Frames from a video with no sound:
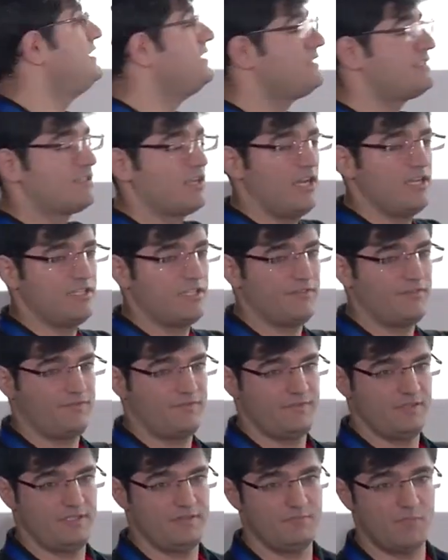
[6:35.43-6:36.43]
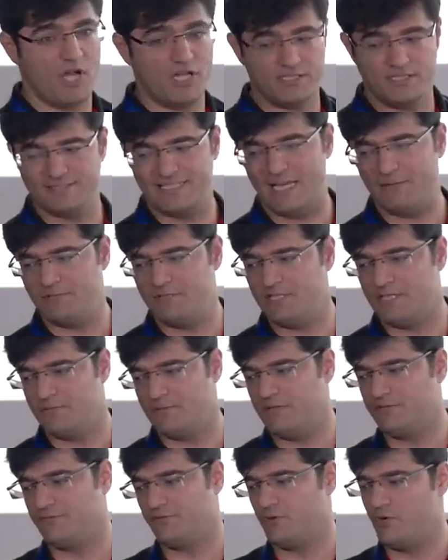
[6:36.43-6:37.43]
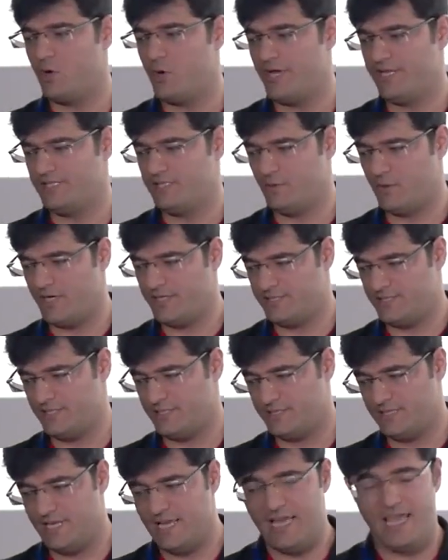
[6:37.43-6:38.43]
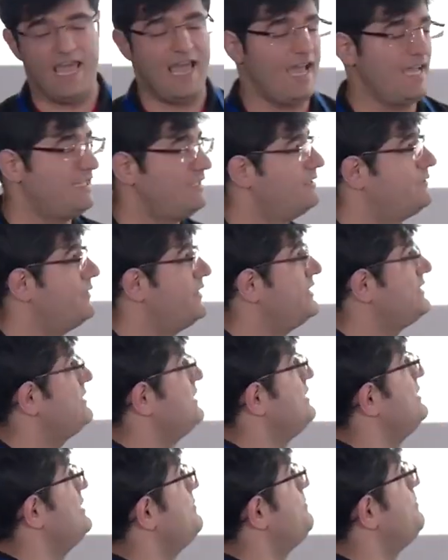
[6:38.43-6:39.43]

these kind of uh, models applicable for low-end devices. And where is the